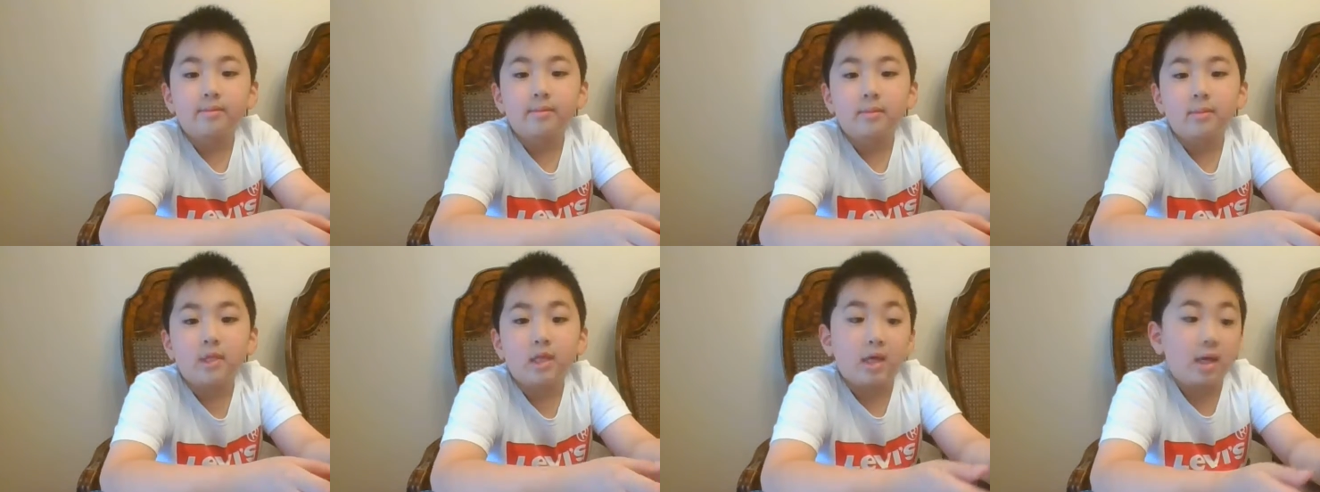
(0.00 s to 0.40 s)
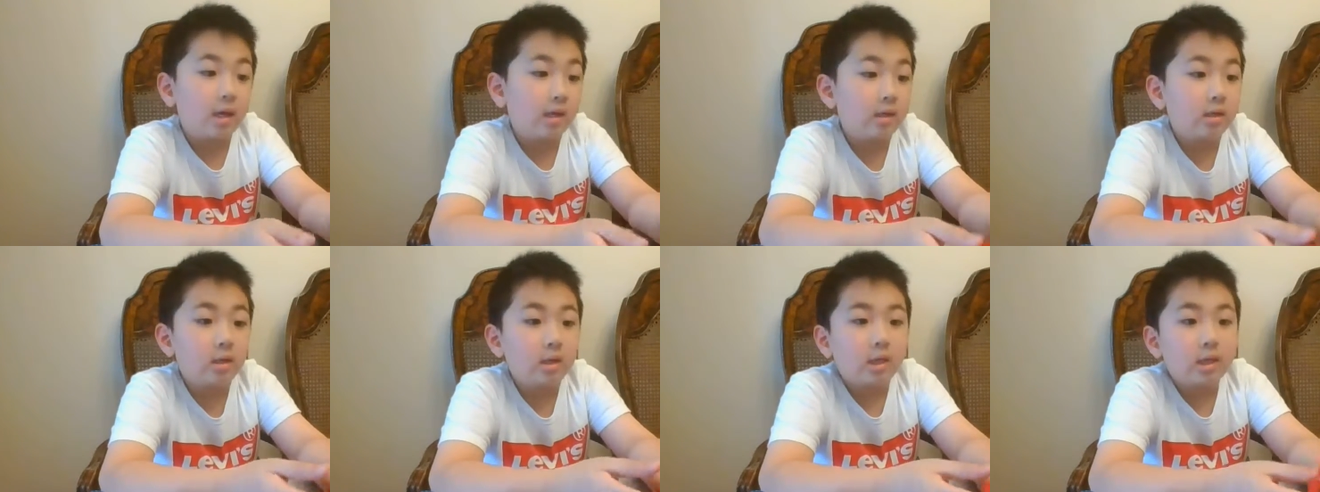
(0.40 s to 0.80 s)
Yeah.
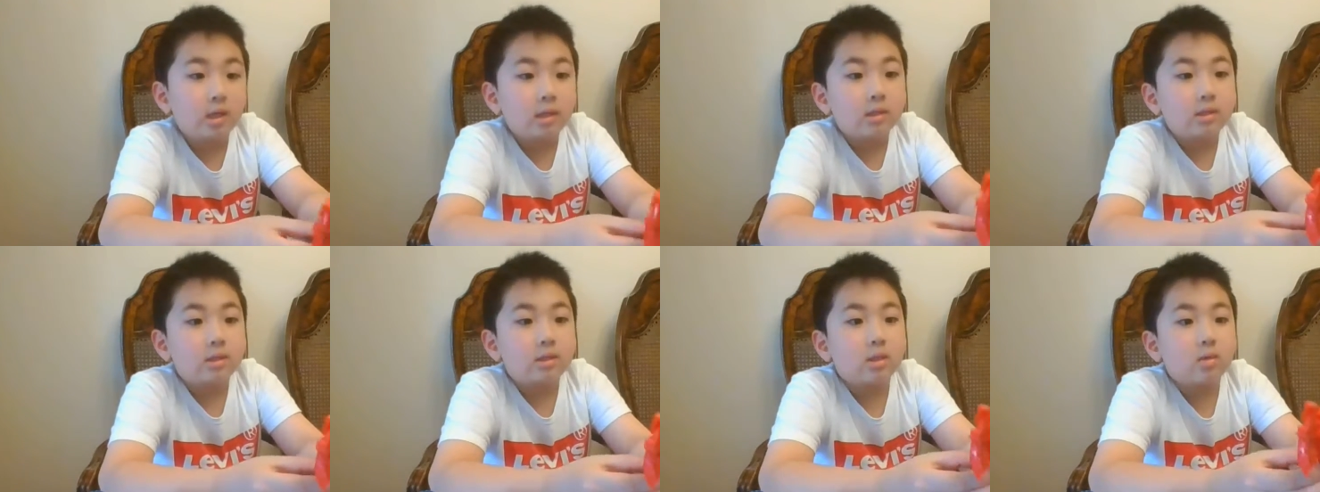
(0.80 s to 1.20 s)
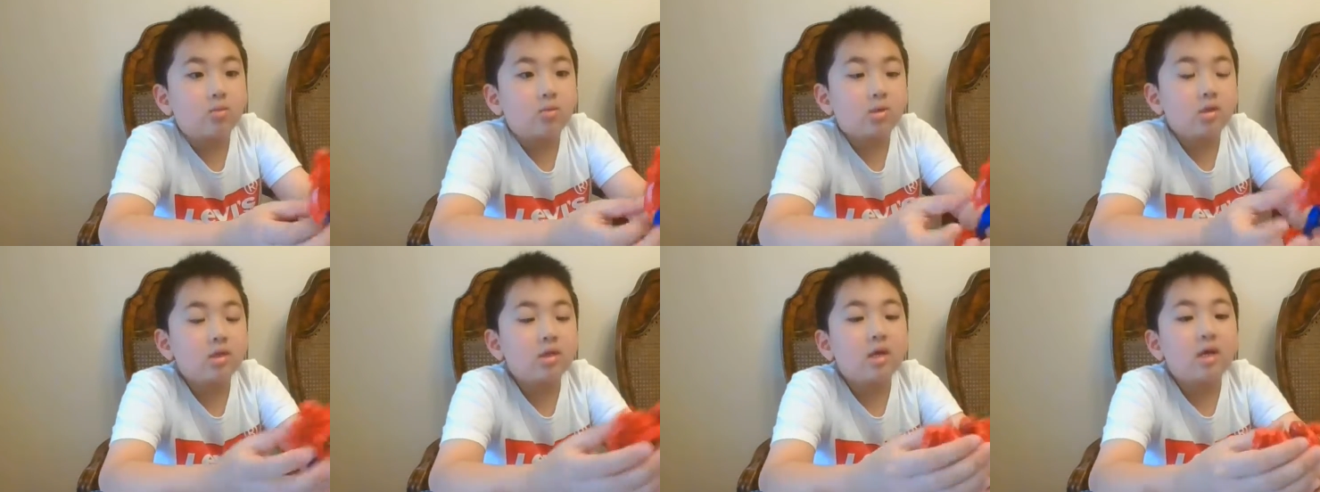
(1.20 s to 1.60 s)
So
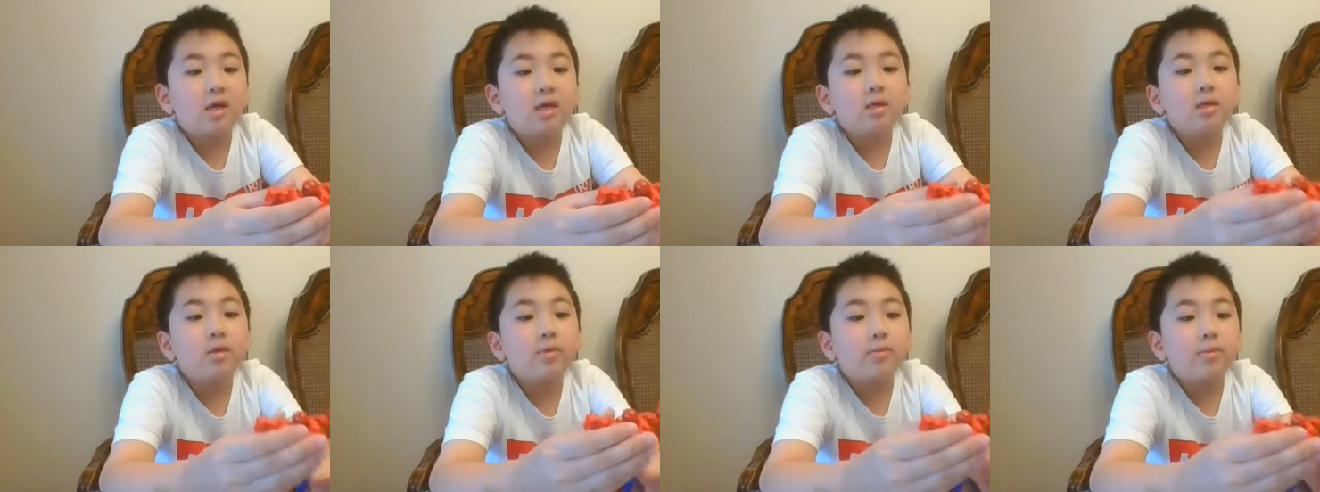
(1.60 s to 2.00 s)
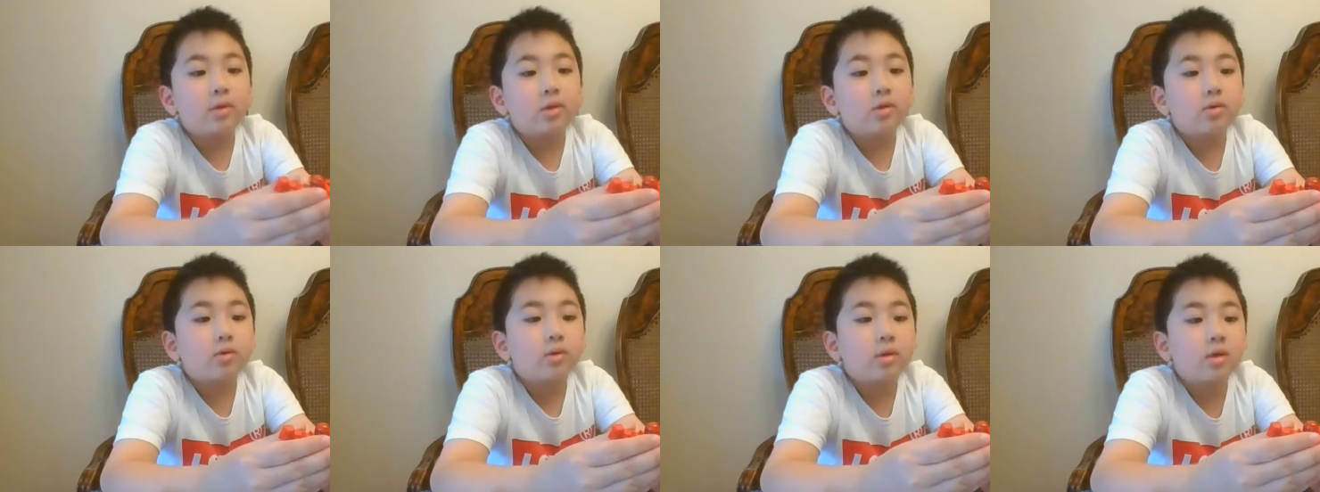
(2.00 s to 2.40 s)
we're gonna end the
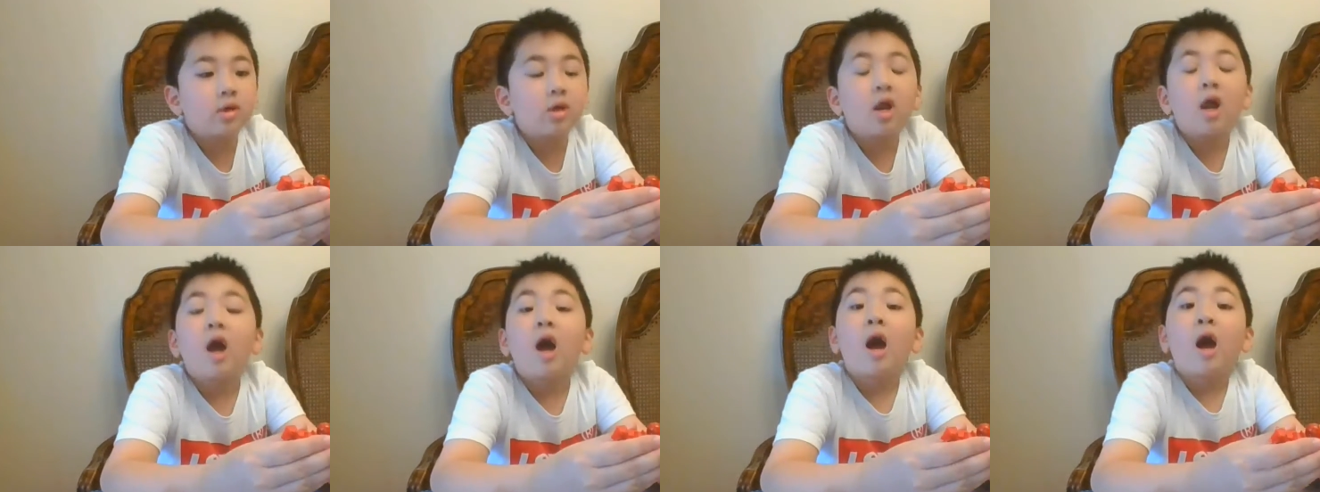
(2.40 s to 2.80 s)
video here.